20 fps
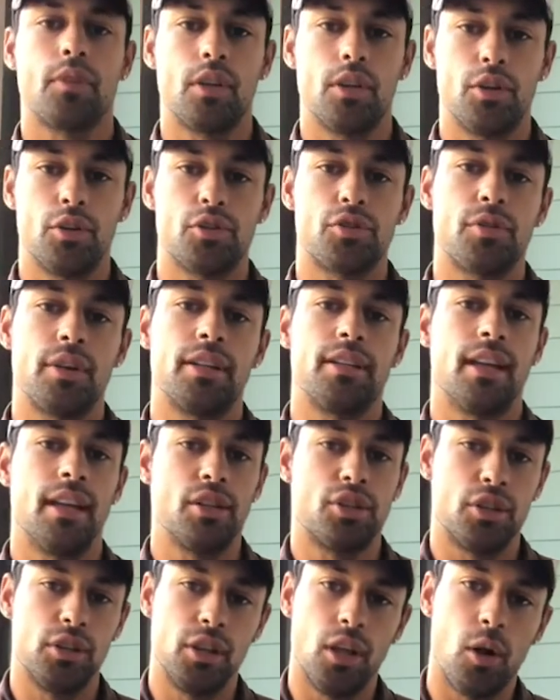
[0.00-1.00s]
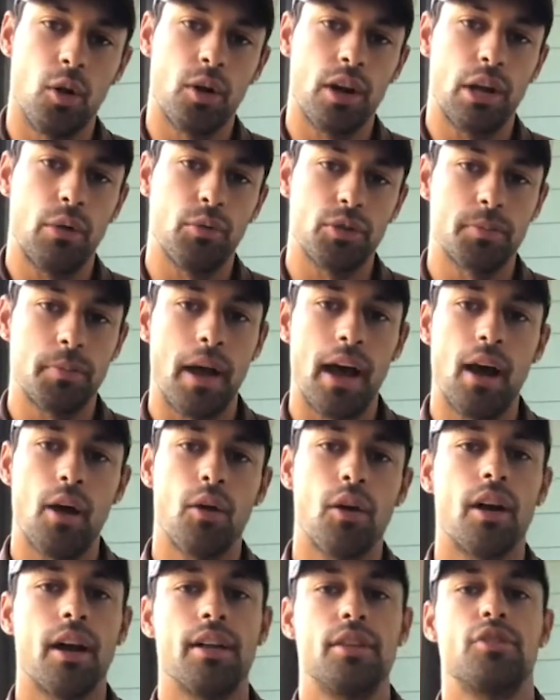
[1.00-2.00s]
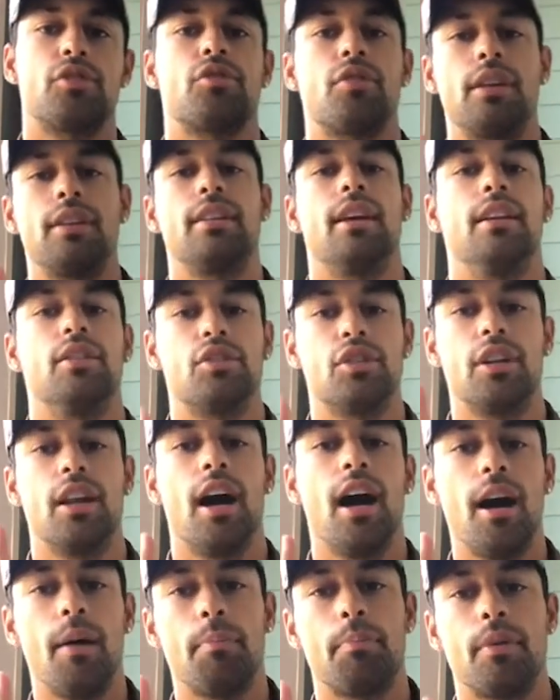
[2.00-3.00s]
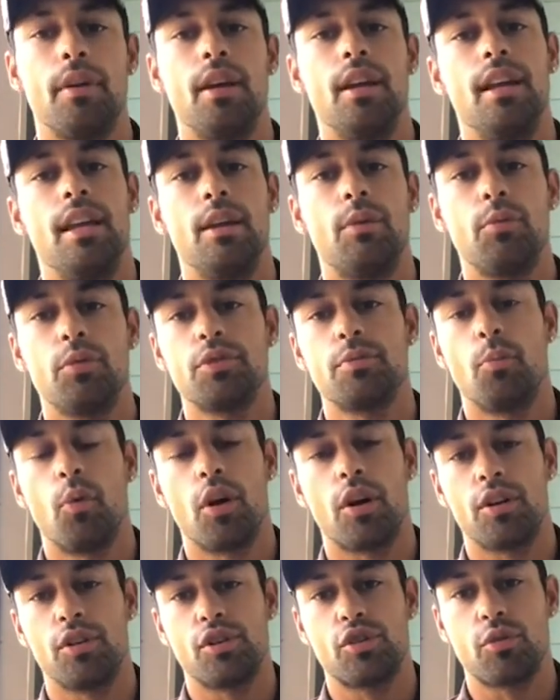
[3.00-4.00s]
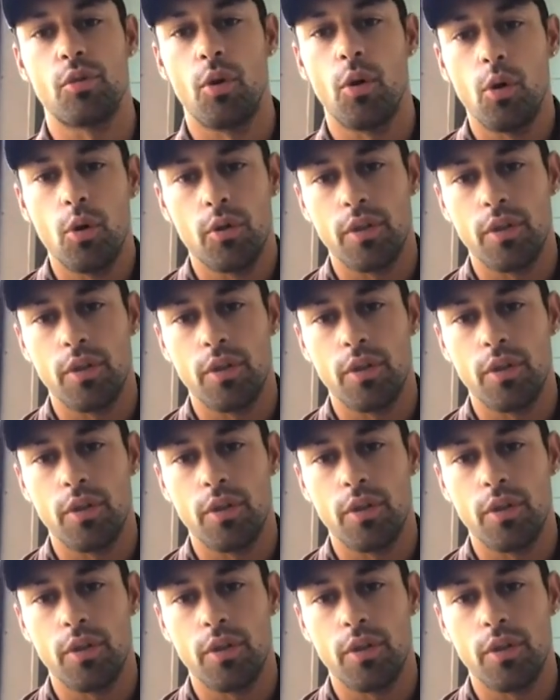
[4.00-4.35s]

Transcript: your string tension lower equals power and string tension up equals more control,